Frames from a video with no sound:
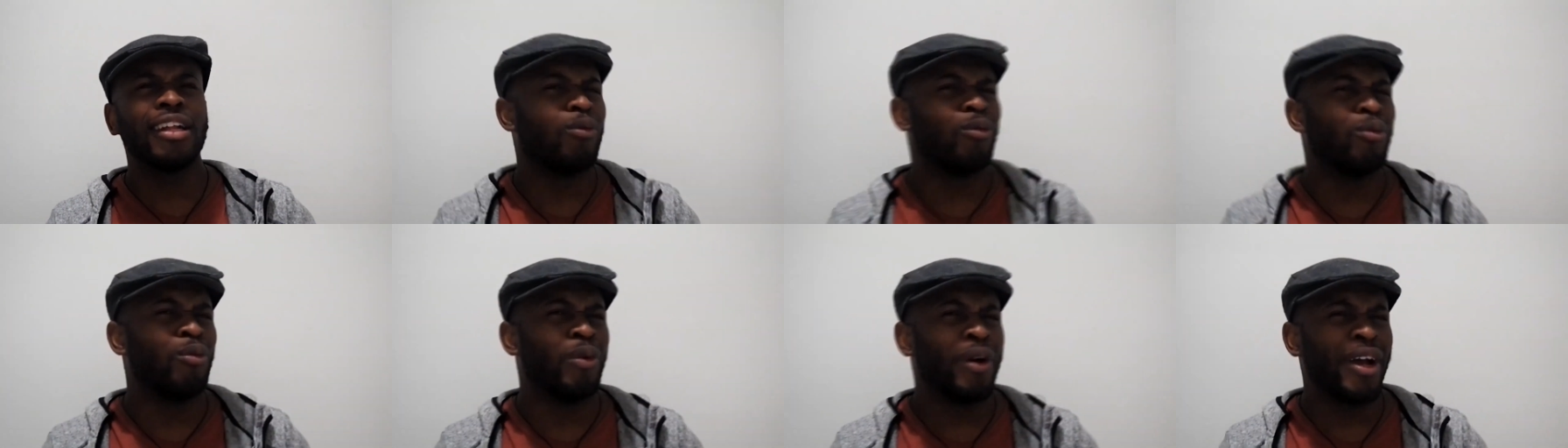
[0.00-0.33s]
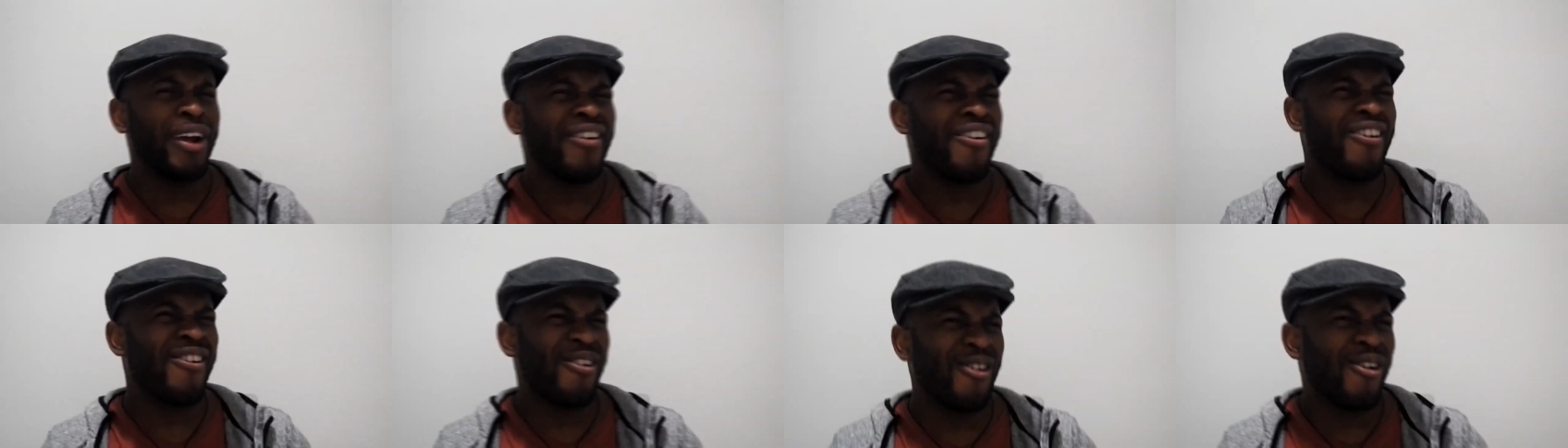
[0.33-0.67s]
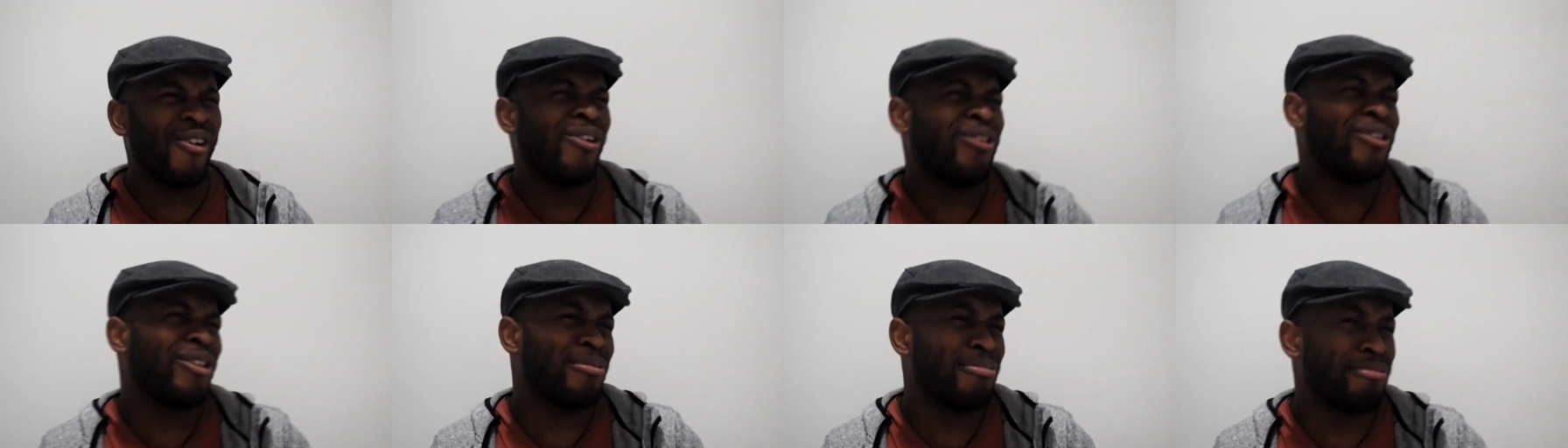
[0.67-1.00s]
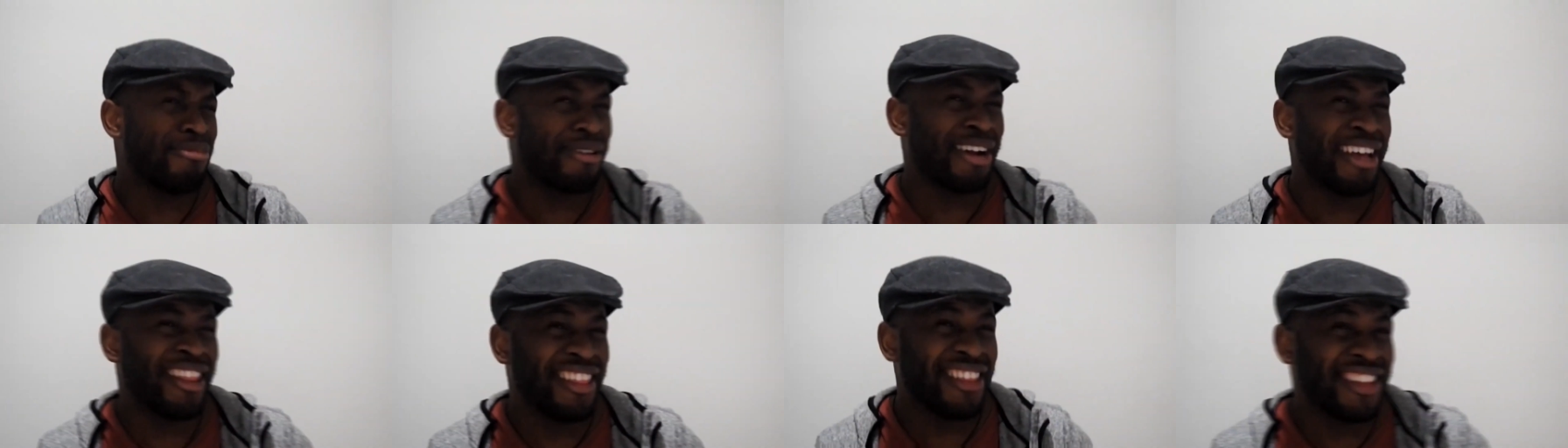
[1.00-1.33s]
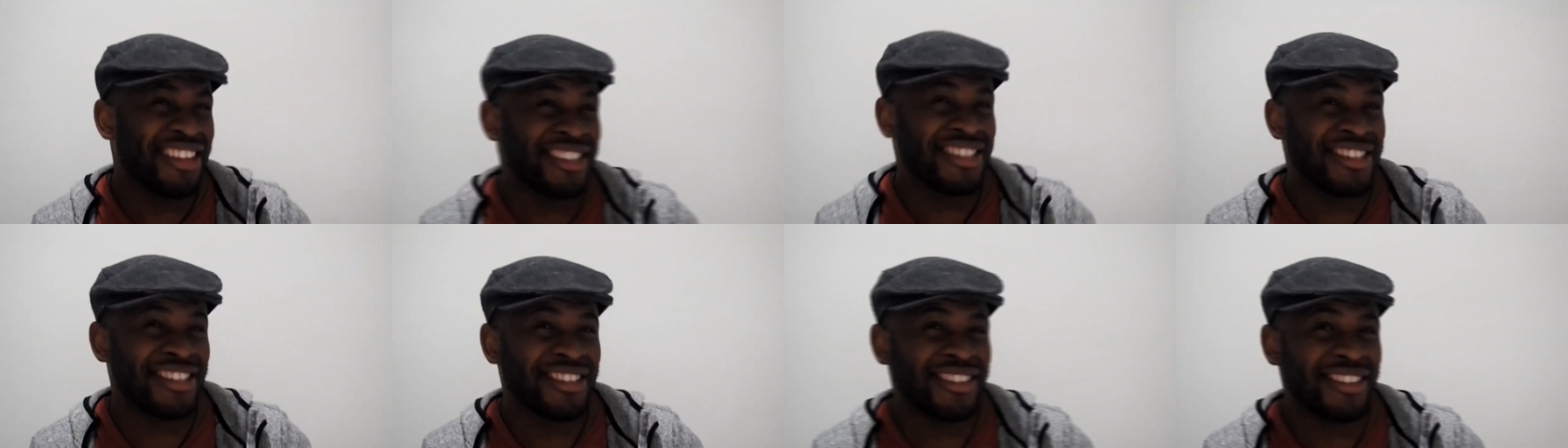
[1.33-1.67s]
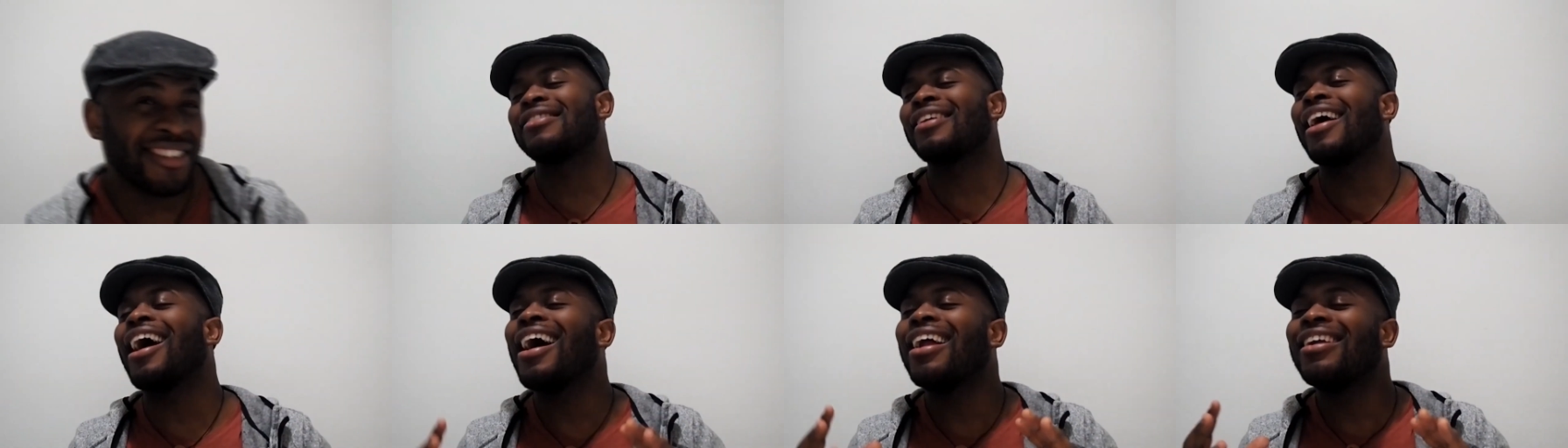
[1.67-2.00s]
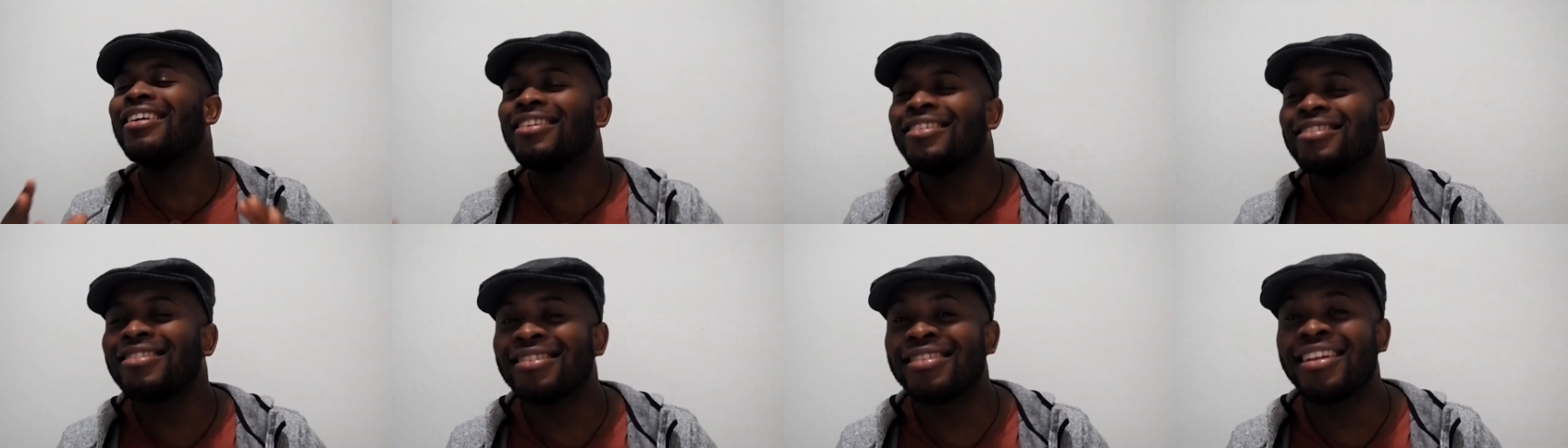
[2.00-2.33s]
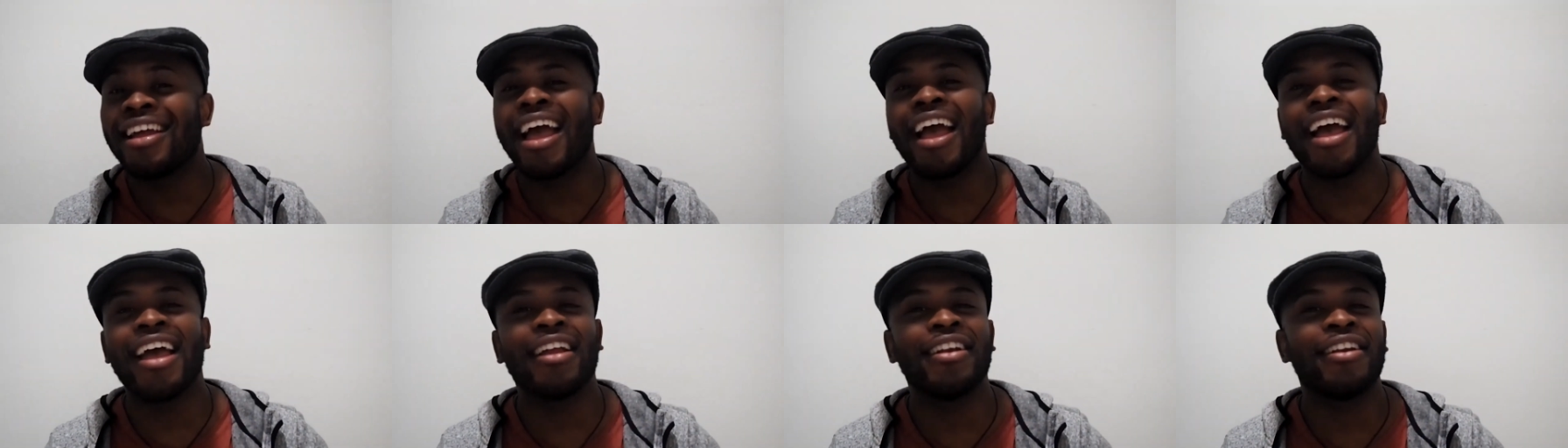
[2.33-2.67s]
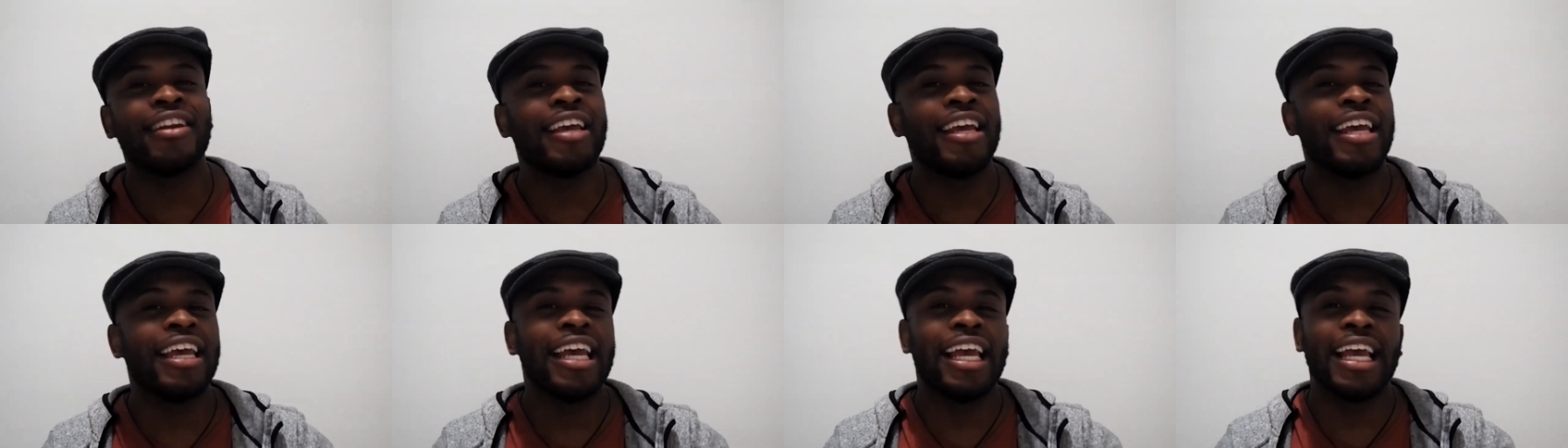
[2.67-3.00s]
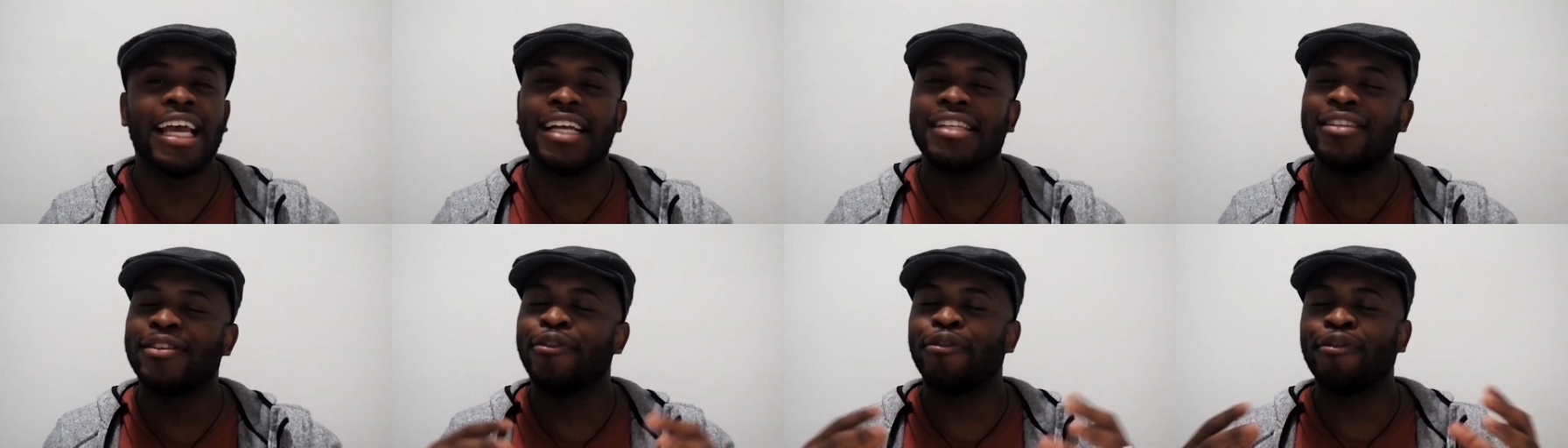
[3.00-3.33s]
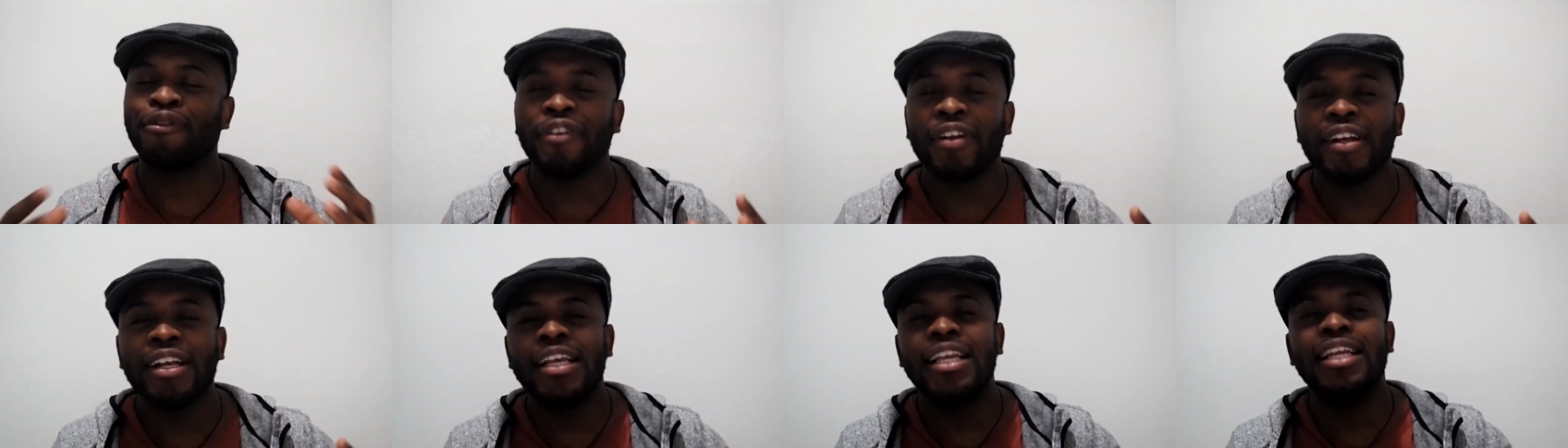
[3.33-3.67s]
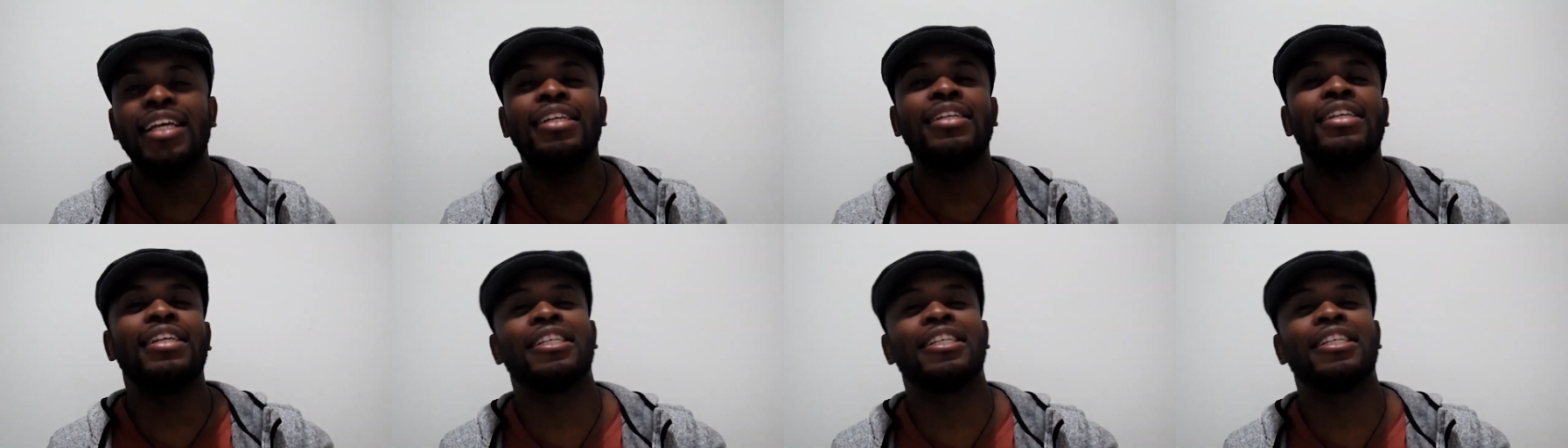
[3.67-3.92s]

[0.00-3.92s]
where are all the brothers? I understand it's Finland,